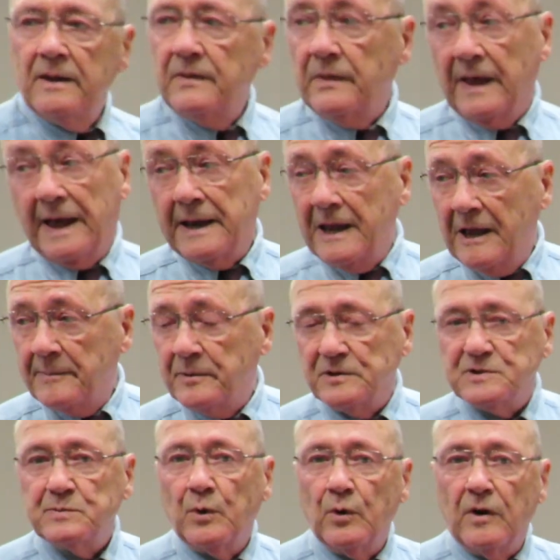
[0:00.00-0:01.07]
That
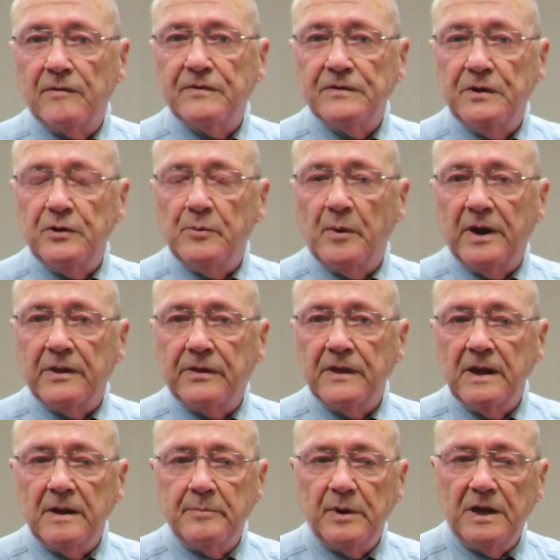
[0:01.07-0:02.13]
happens more often than you might
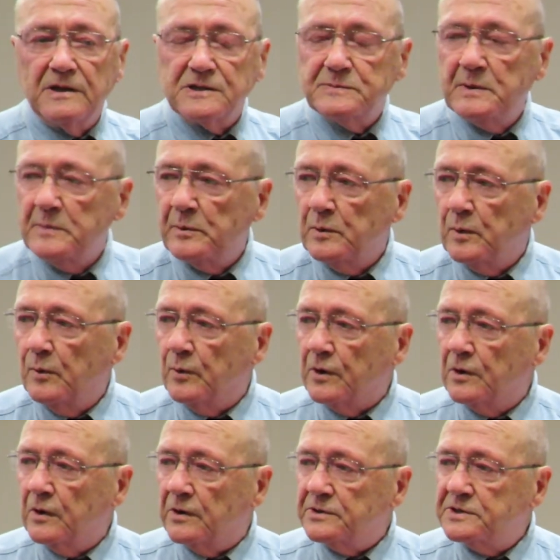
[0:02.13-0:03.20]
think because people will
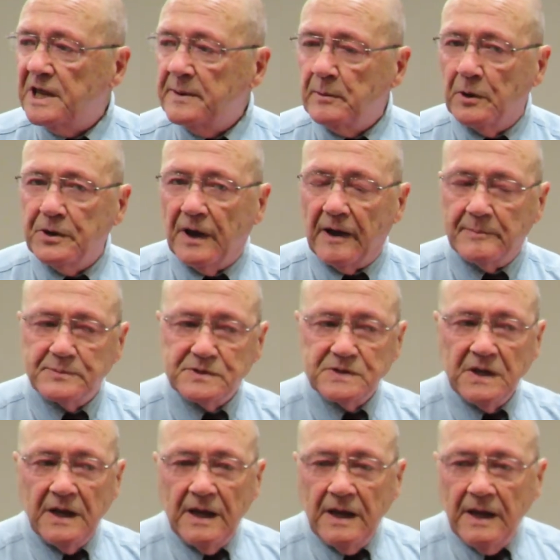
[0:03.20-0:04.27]
work on
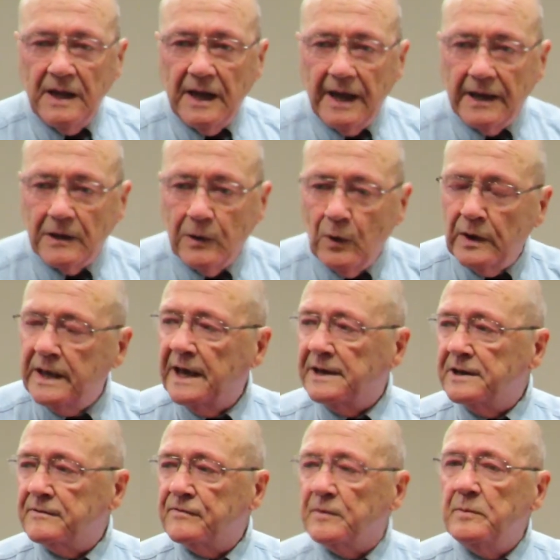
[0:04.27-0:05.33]
tabletops and look
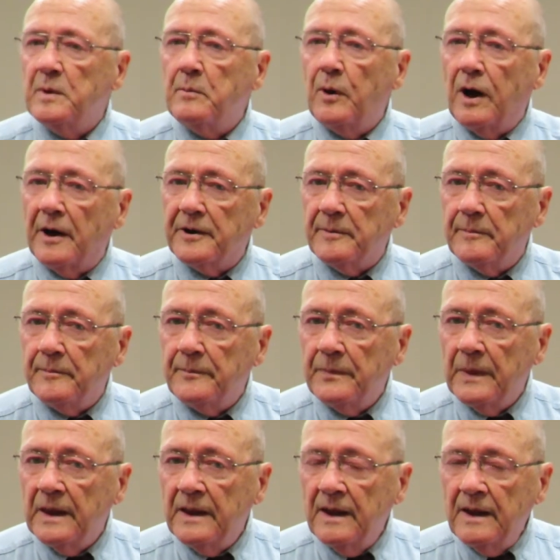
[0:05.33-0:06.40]
at it from the bottom,
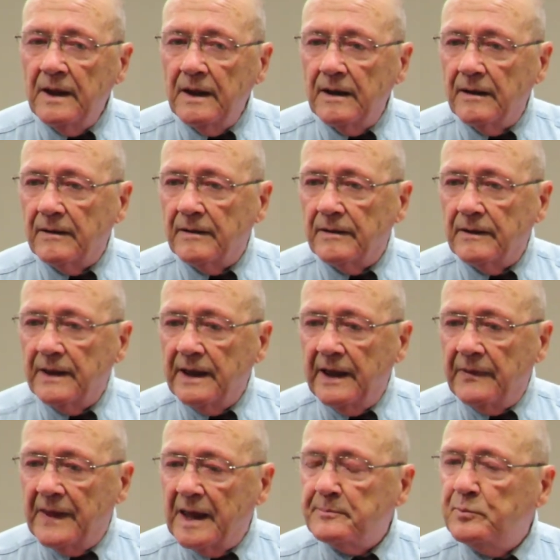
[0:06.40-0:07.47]

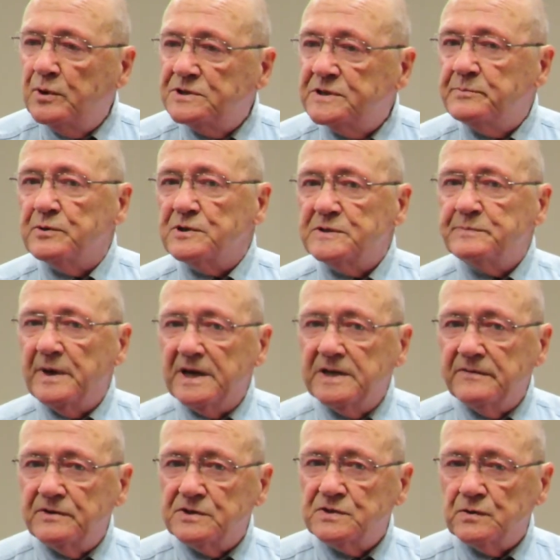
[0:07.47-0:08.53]
and that puts a
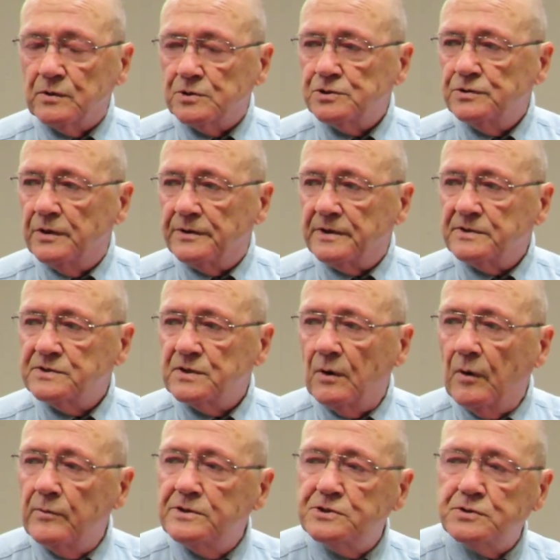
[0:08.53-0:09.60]
perspective distortion on it.
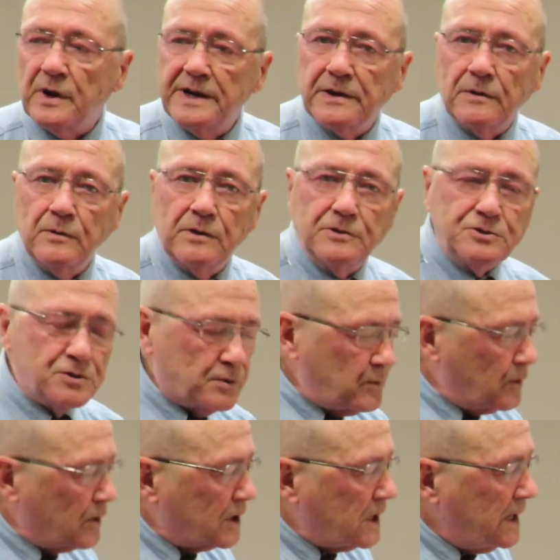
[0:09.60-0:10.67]
So always try to look at your
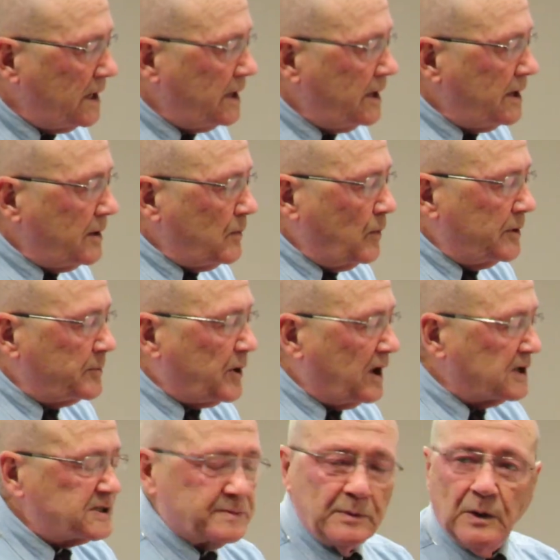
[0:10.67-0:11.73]
work when
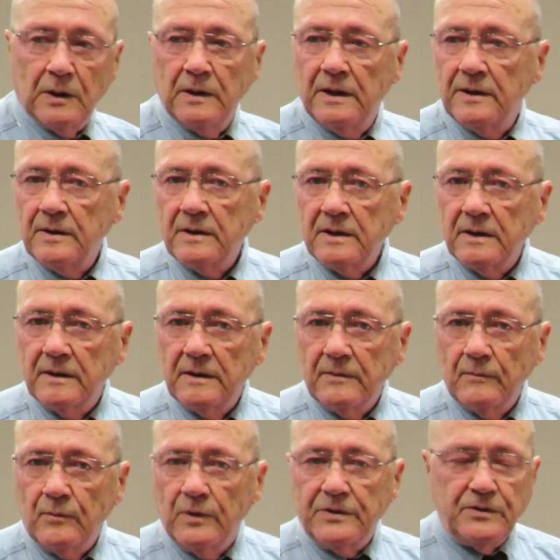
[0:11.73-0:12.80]
possible,
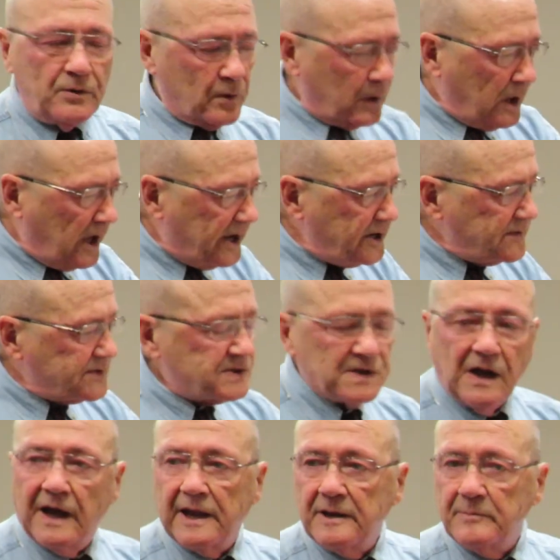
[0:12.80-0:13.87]
with your line of
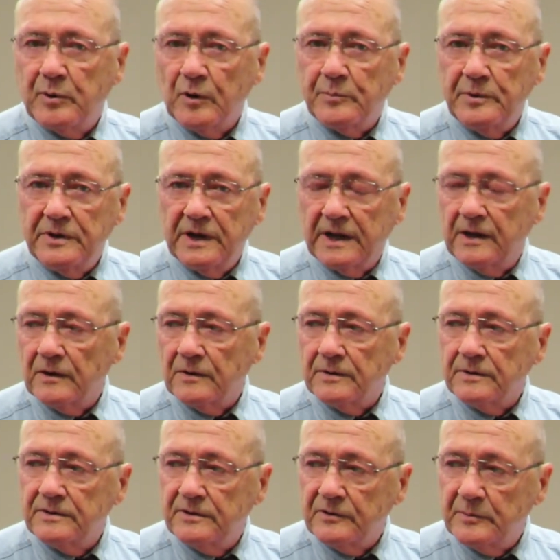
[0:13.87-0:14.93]
sight
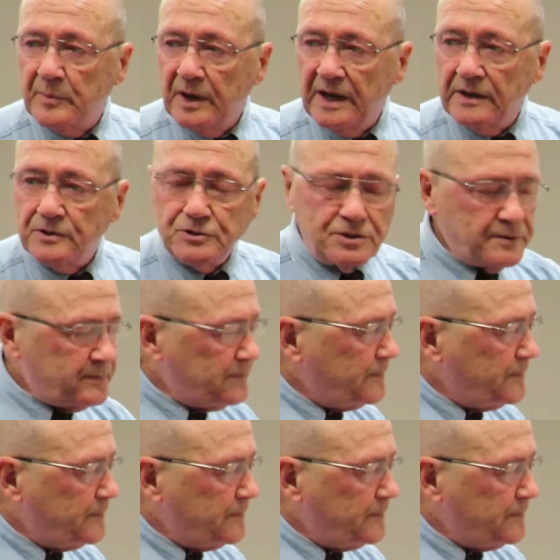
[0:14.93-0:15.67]
perpendicular to the page.